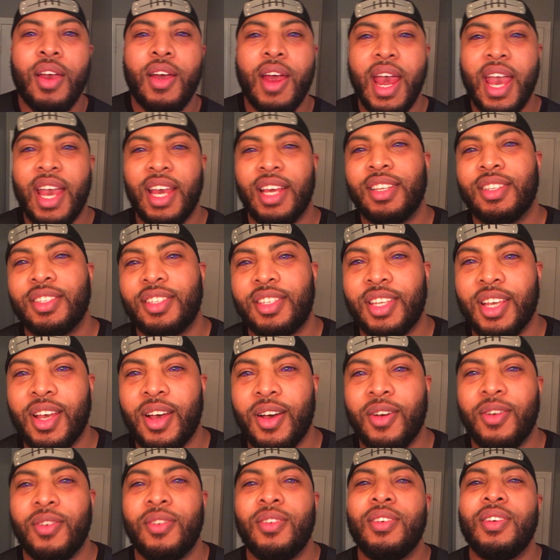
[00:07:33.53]
Alright, and
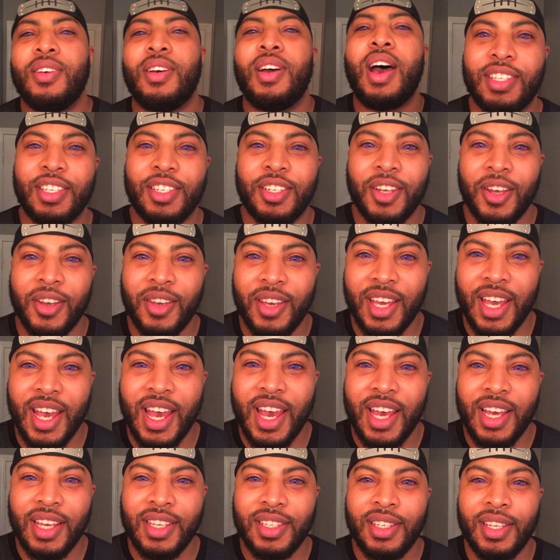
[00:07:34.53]
so, just to show you
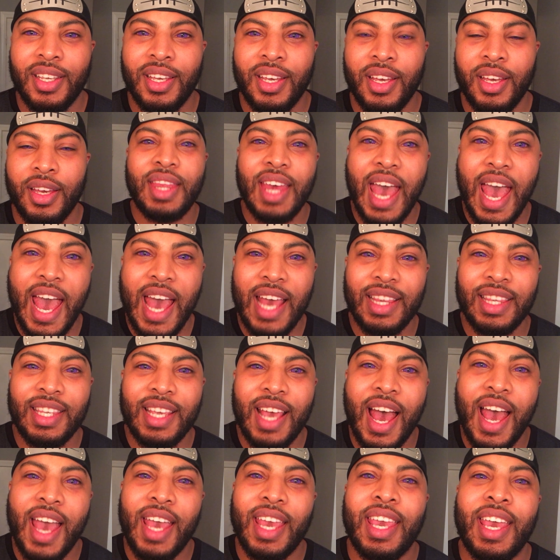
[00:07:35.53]
guys
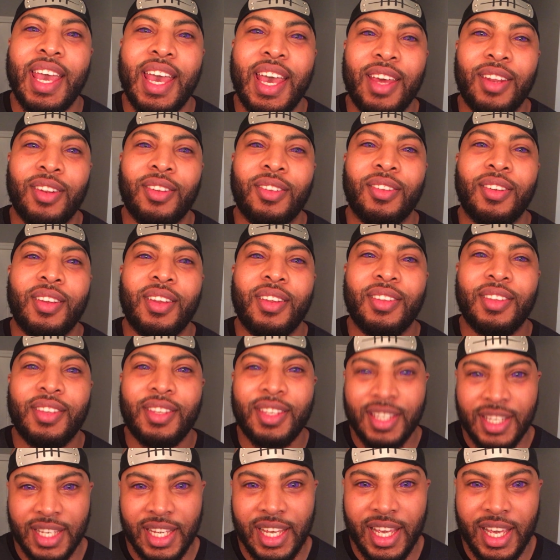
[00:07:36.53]
that I can
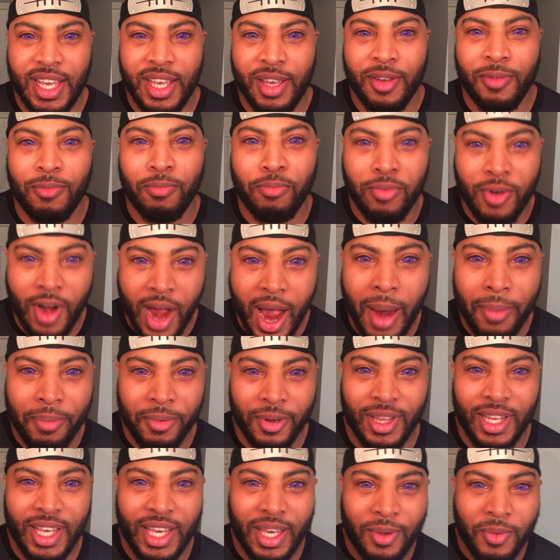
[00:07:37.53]
see
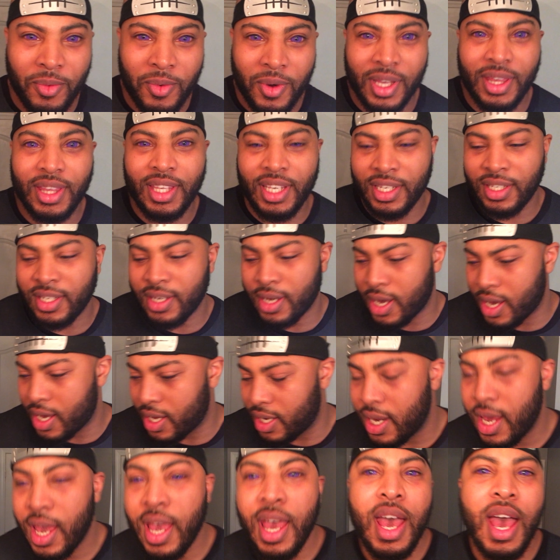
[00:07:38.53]
properly with these
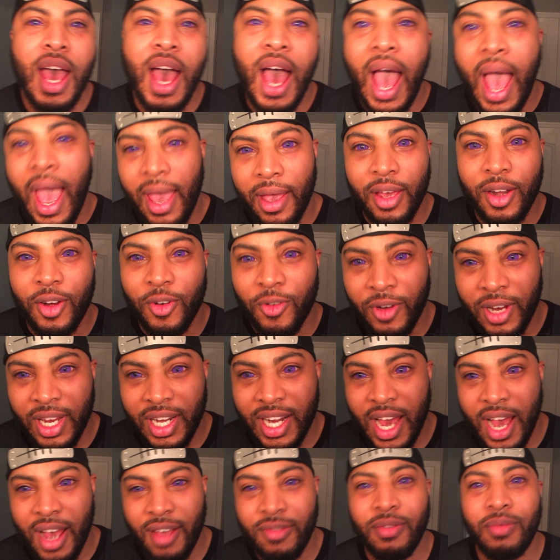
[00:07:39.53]
on, I'm going to
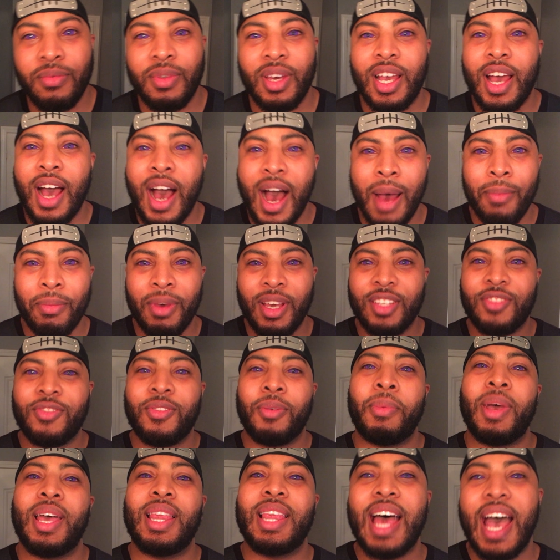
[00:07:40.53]
read off from the
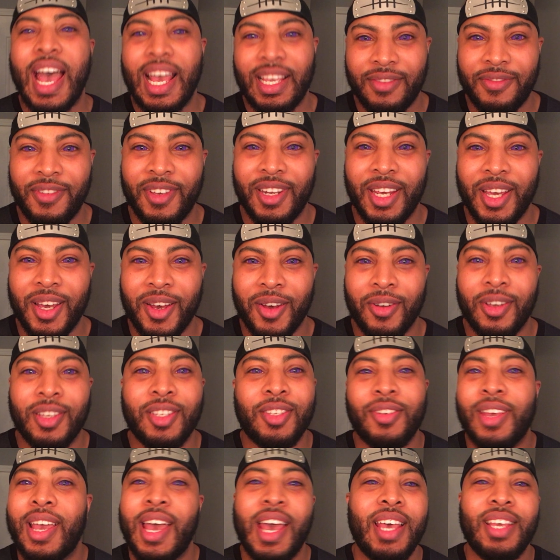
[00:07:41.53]
comments from my last video,
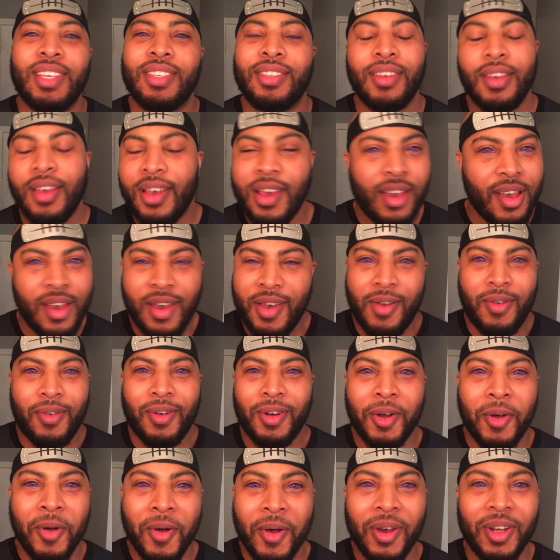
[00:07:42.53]
because you guys
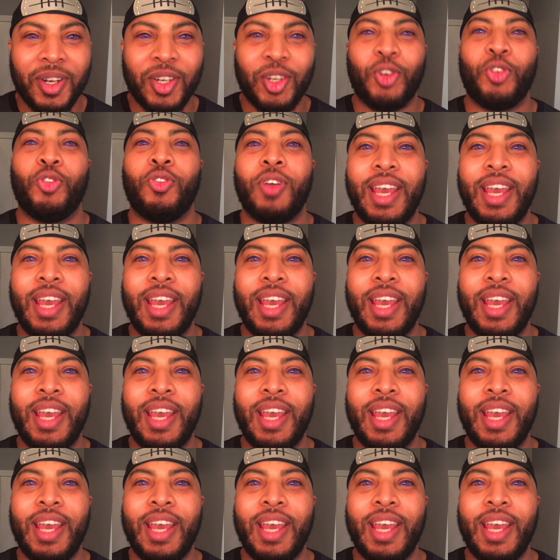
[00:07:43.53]
are going